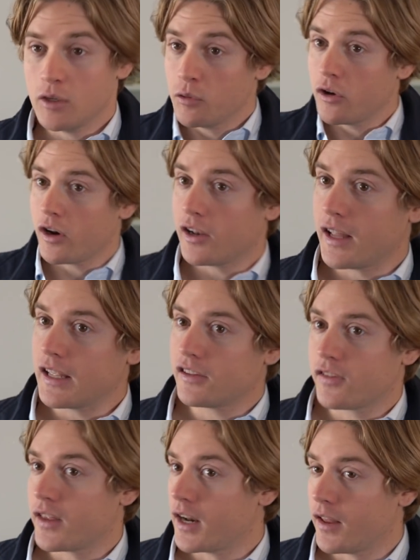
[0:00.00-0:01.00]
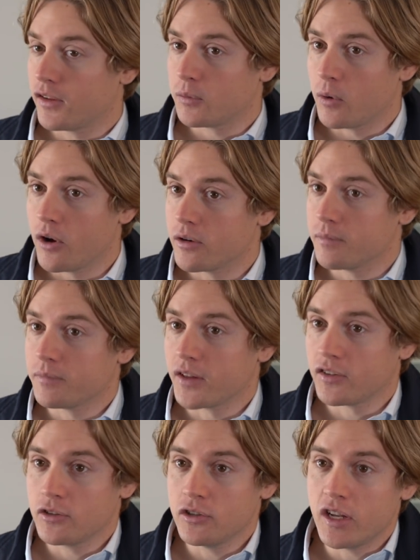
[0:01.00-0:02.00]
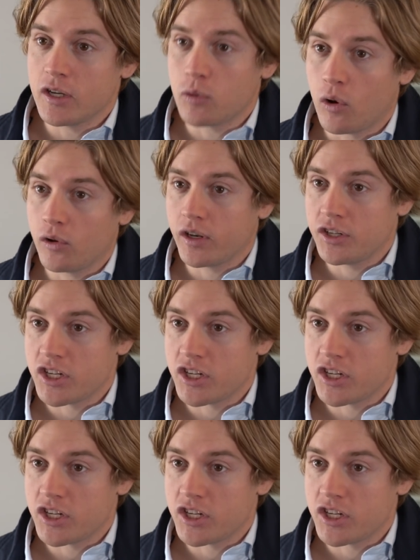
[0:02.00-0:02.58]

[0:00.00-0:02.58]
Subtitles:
You'll go to lengths that others won't. That's a unique quality,